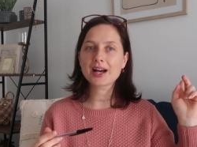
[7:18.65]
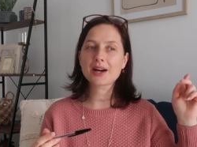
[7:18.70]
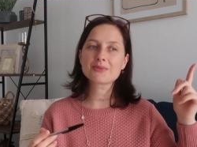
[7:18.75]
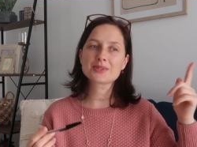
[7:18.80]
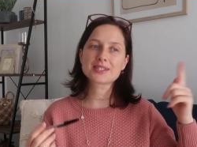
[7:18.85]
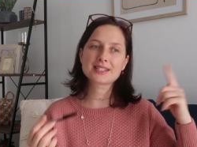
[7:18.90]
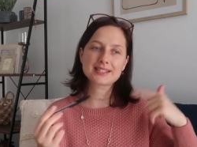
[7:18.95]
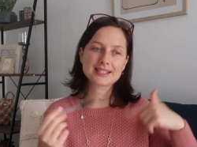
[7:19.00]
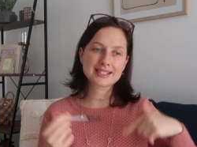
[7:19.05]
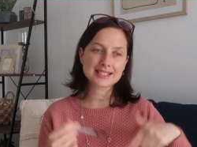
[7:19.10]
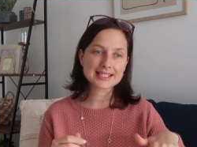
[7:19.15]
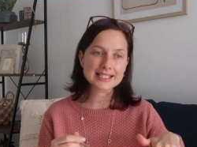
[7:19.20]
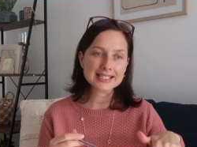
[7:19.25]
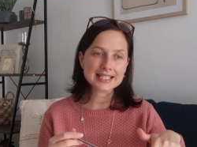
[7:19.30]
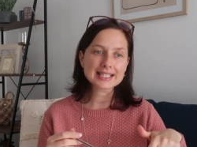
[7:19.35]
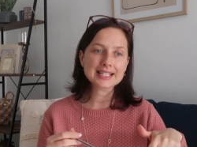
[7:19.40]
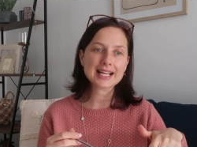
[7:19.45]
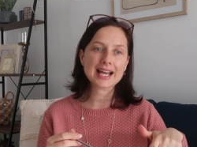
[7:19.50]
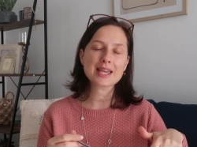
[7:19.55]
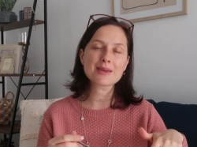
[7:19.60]
I was
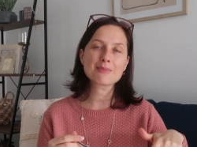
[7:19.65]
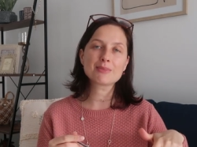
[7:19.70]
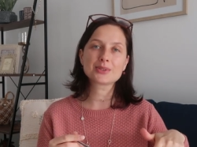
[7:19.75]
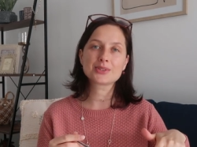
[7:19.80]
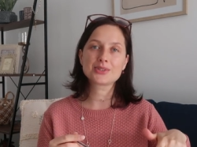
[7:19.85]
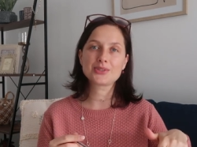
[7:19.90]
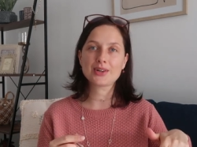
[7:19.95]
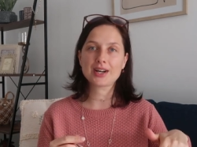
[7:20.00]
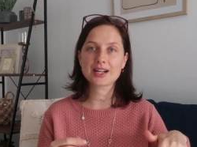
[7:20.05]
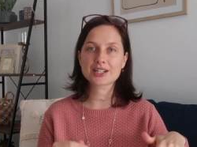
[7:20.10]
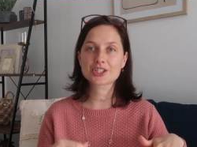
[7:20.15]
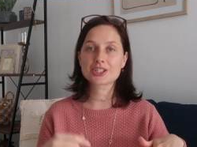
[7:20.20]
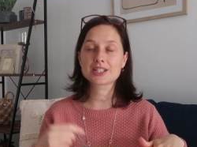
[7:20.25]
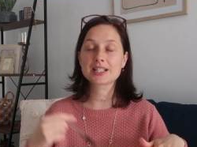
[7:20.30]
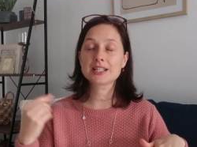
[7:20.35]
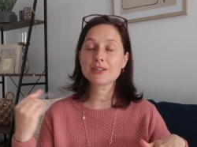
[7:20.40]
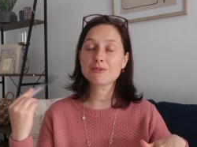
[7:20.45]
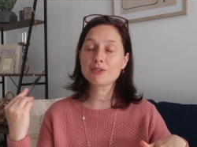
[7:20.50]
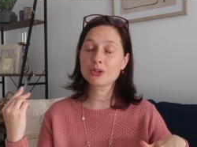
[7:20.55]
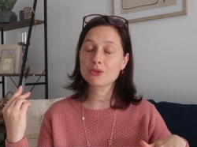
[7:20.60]
still able to
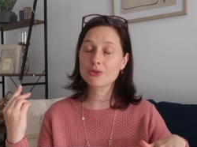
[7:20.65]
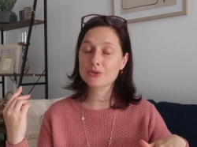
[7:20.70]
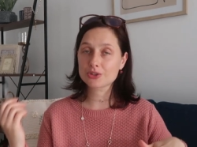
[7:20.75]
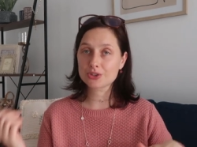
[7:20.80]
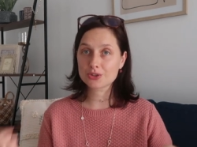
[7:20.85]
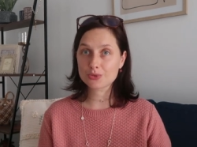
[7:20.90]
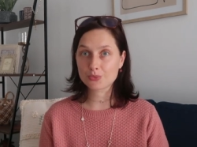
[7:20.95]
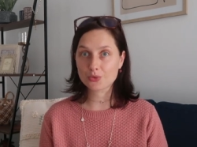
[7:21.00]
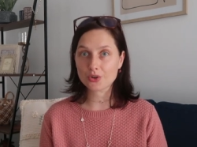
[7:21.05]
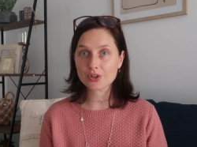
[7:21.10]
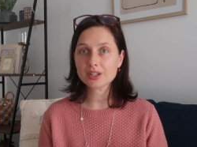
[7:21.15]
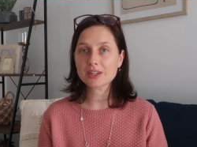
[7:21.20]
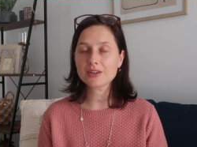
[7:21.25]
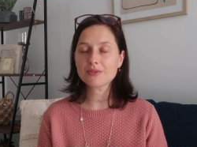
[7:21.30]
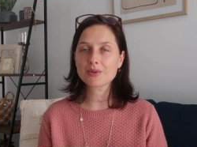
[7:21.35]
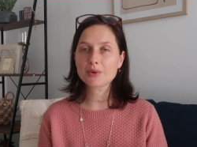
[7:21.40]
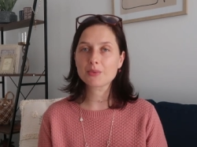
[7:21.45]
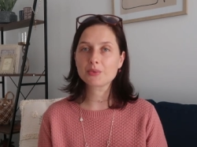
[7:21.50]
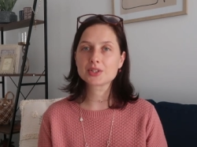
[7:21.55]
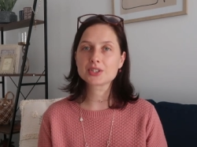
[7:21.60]
actually even go to work
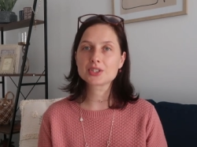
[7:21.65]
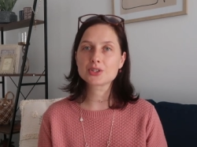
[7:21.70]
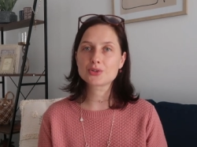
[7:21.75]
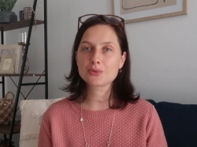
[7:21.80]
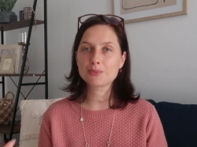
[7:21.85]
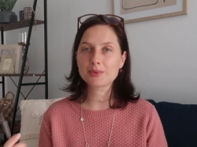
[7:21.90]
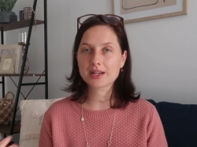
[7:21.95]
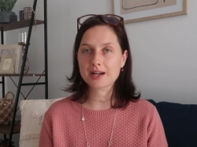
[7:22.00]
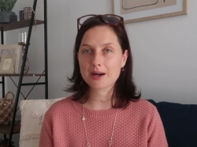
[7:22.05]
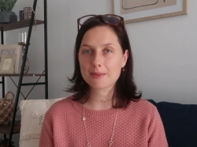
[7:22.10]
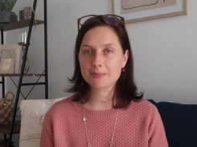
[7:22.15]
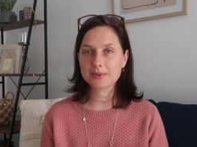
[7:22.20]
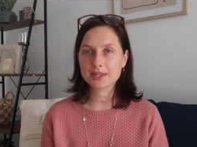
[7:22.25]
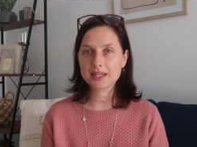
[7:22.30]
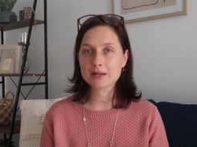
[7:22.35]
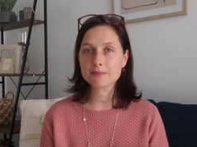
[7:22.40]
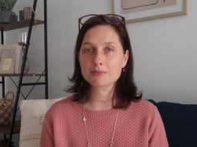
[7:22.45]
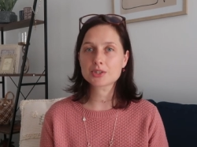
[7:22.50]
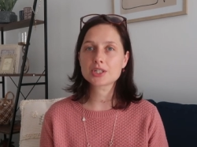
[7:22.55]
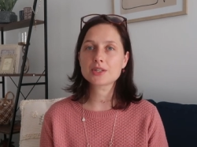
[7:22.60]
if I wanted to pick up
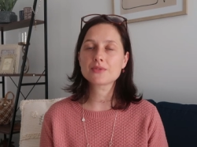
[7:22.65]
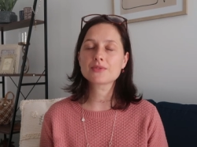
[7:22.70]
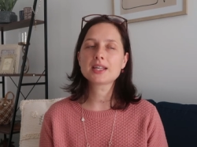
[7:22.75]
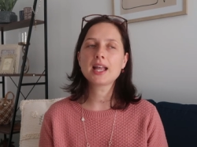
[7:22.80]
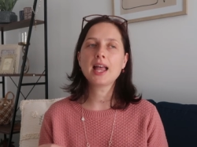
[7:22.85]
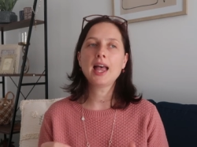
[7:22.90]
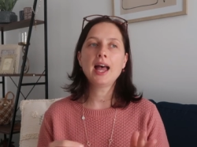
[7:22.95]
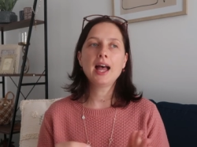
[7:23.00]
P M shift.